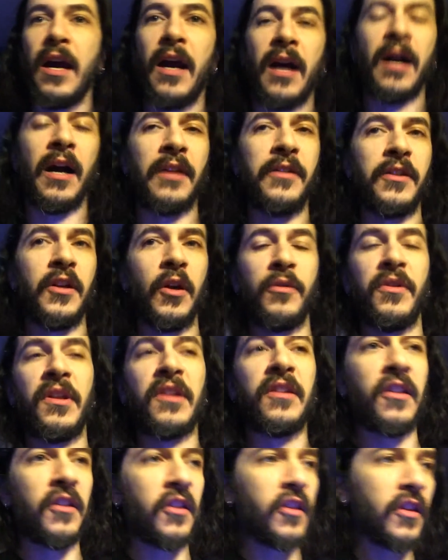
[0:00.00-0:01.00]
You know,
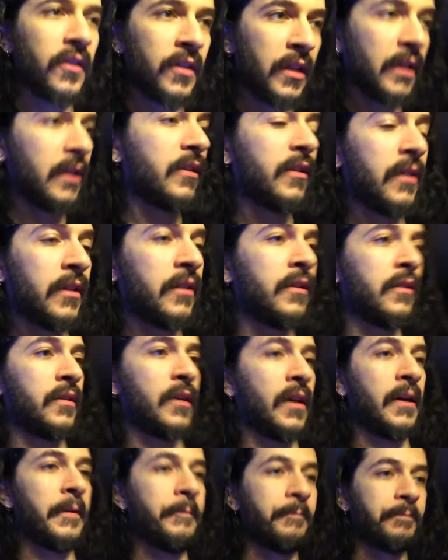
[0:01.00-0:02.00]
this
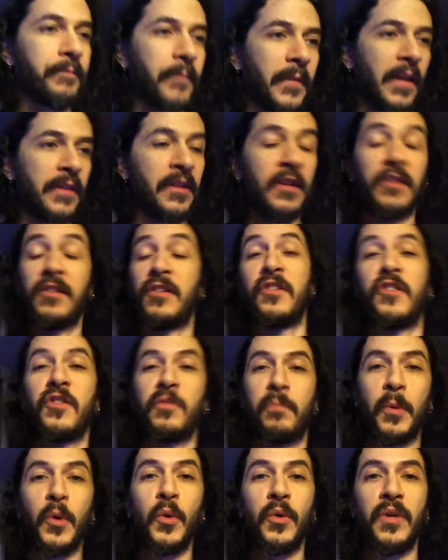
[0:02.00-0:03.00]
is
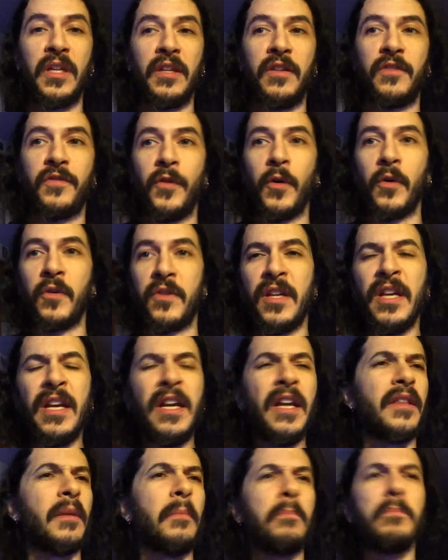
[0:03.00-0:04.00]
Spookies, folks.
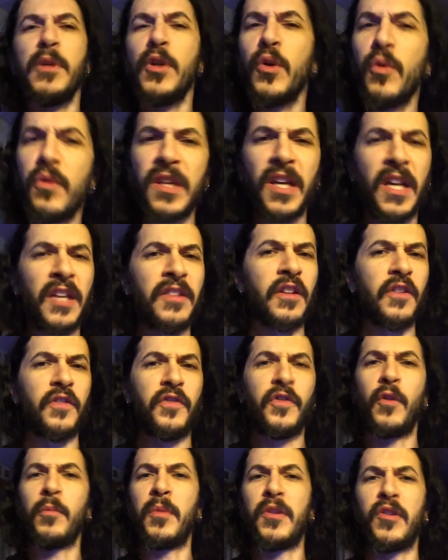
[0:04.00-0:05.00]
The music in this
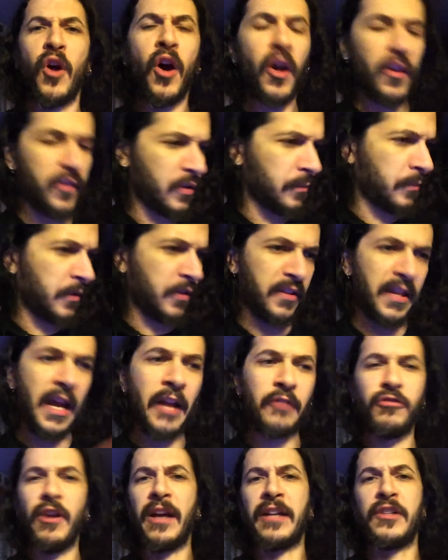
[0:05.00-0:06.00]
film is awesome. The
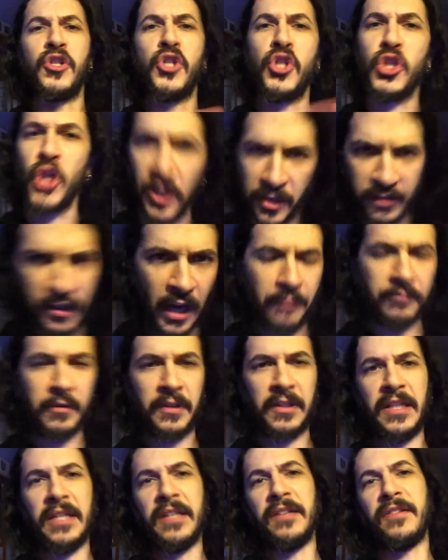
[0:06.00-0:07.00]
soundtrack just got
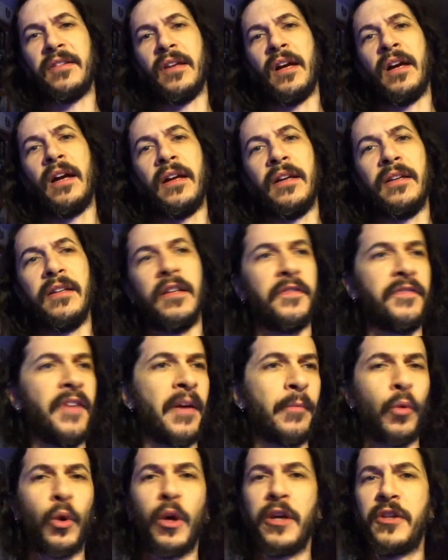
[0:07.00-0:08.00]
released
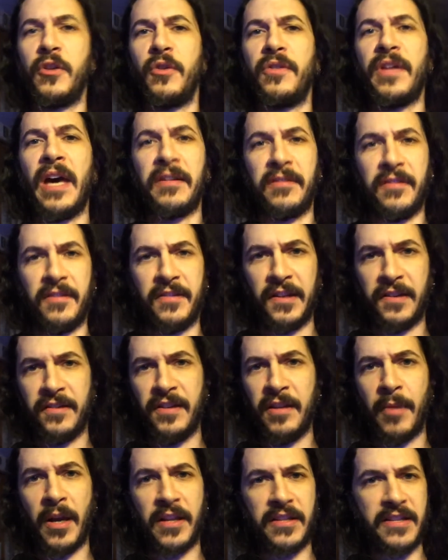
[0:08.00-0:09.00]
February
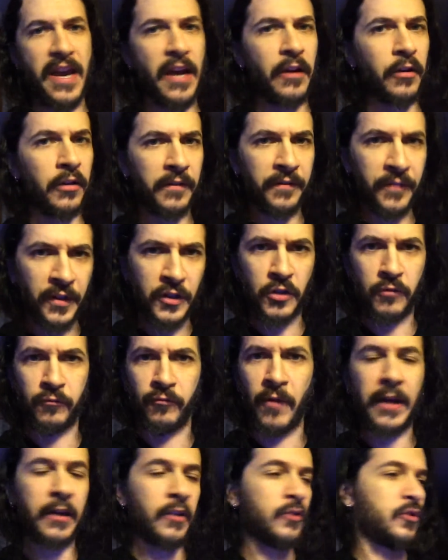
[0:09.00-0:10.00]
2016 by
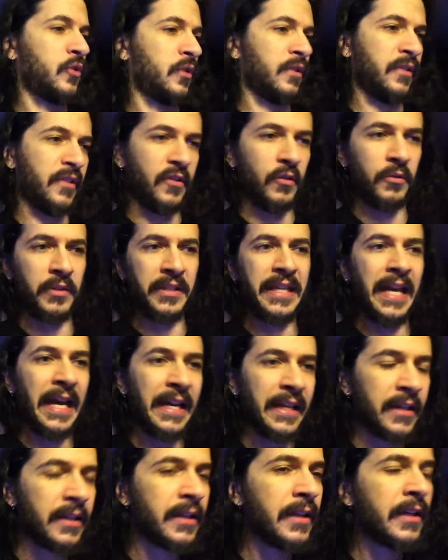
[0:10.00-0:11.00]
Terrorvision Records. You can still
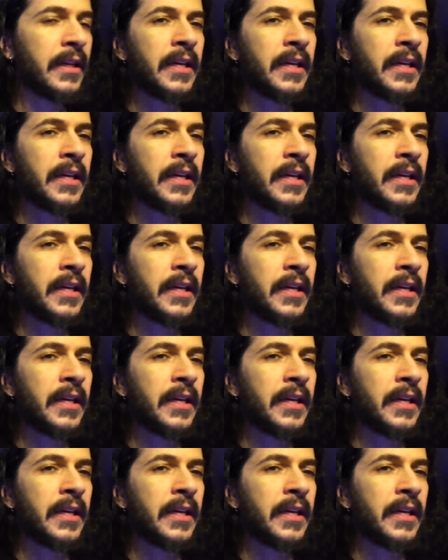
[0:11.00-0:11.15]
get it.